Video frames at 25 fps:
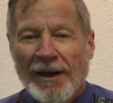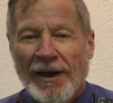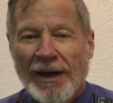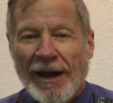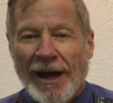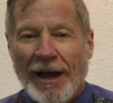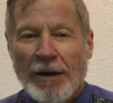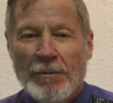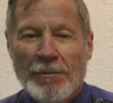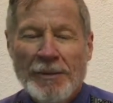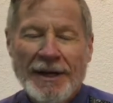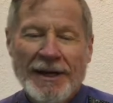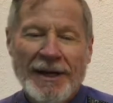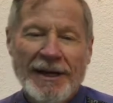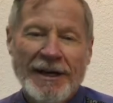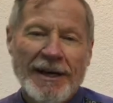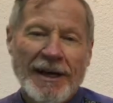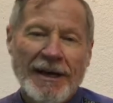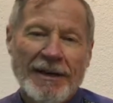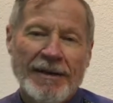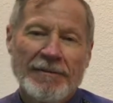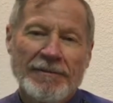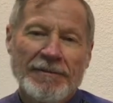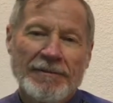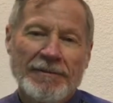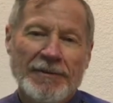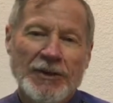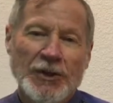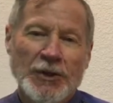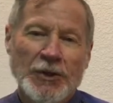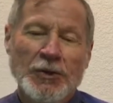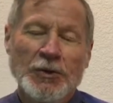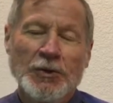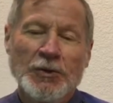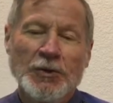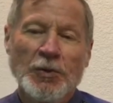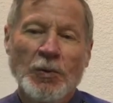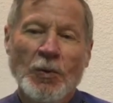How many have
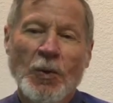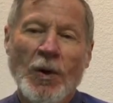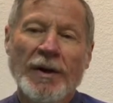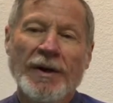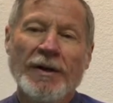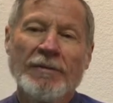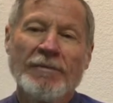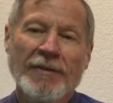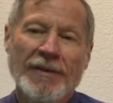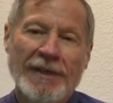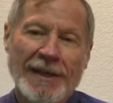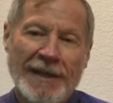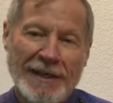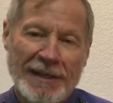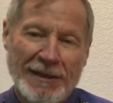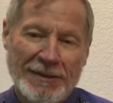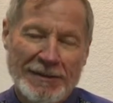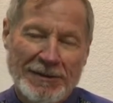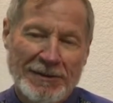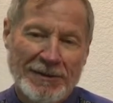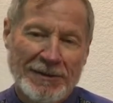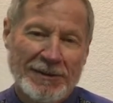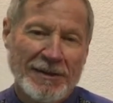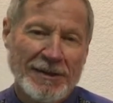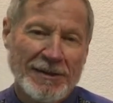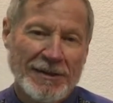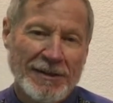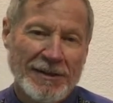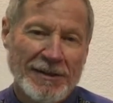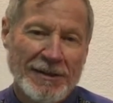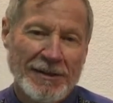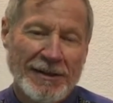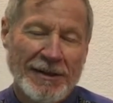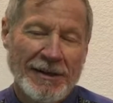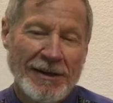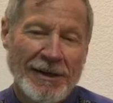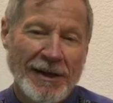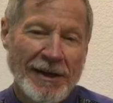used one of these?
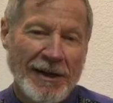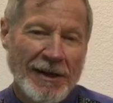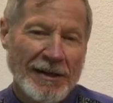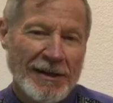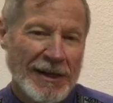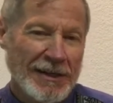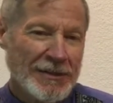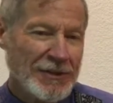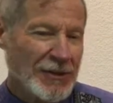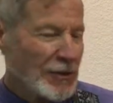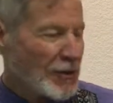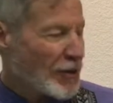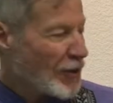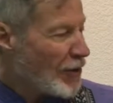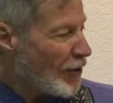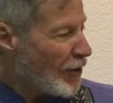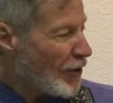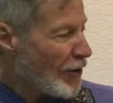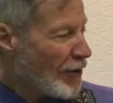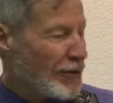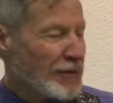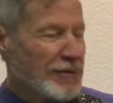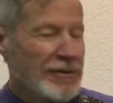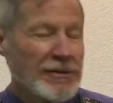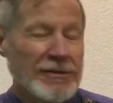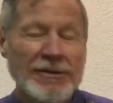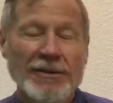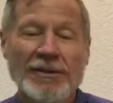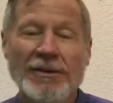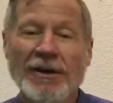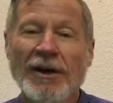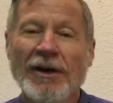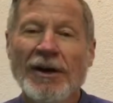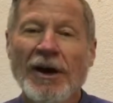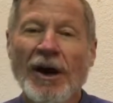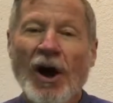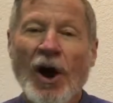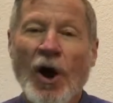These are called
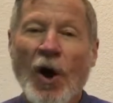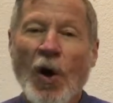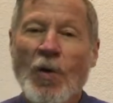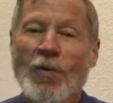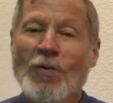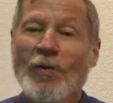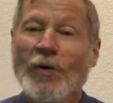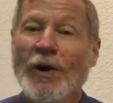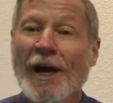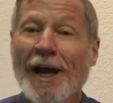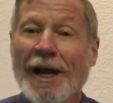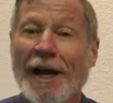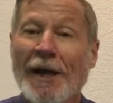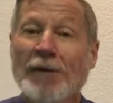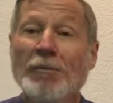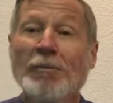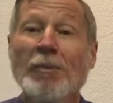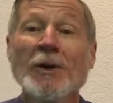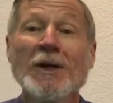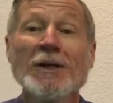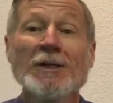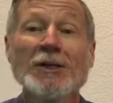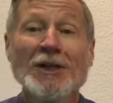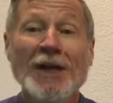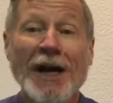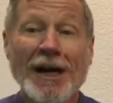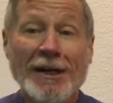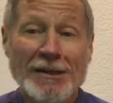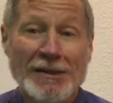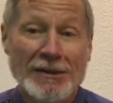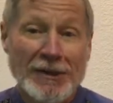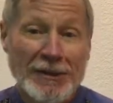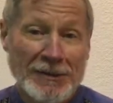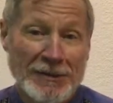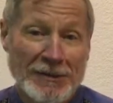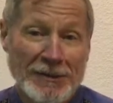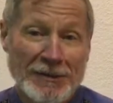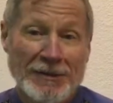overhead
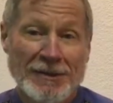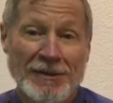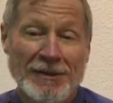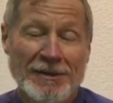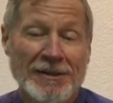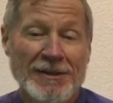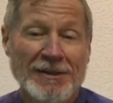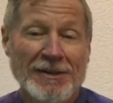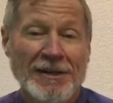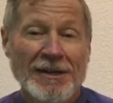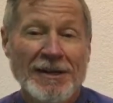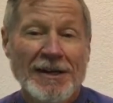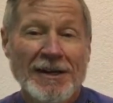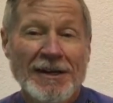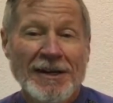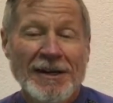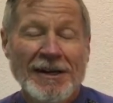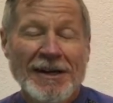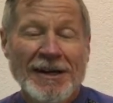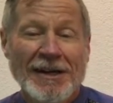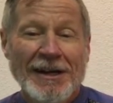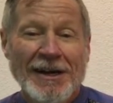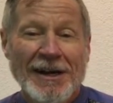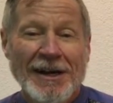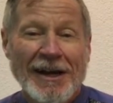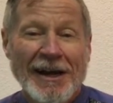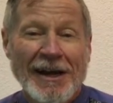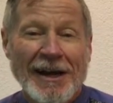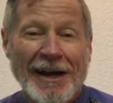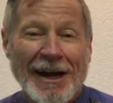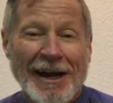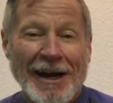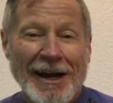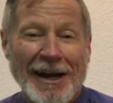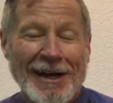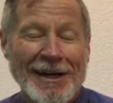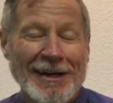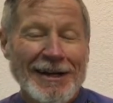projectors.
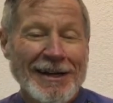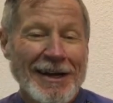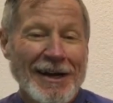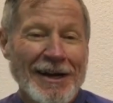And